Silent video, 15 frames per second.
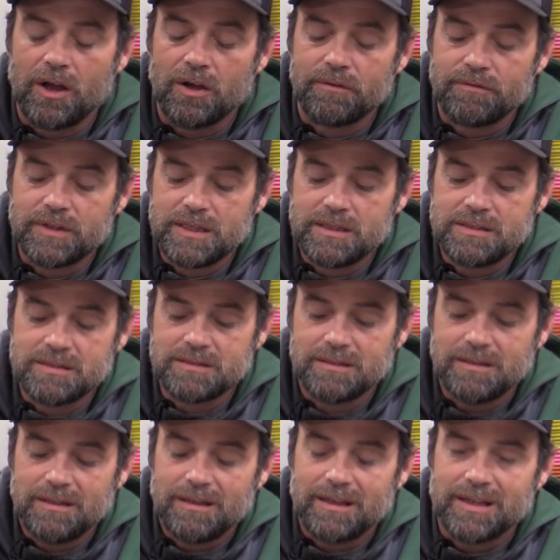of these
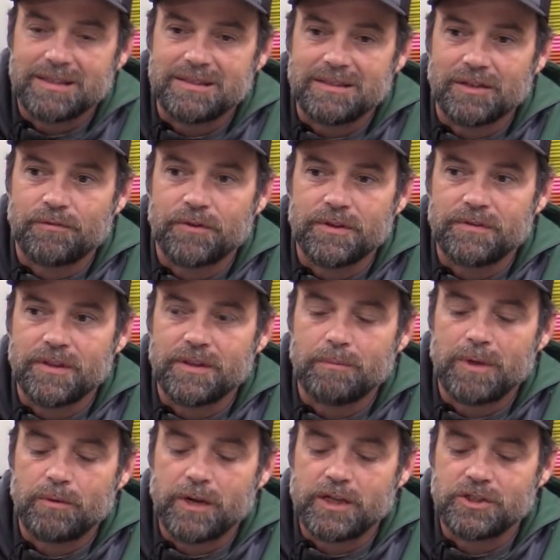is different than the
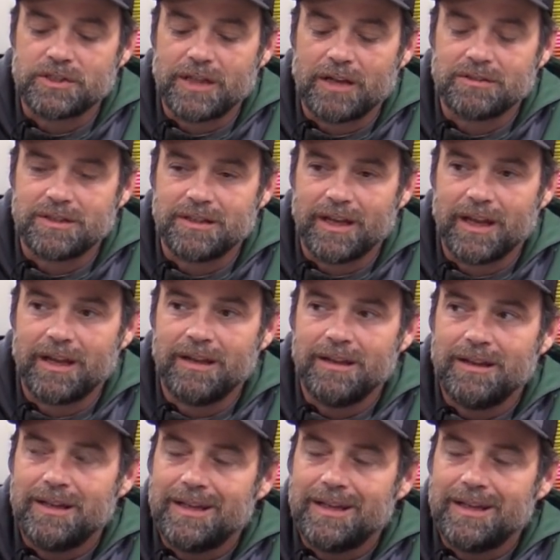mid-ranges out today.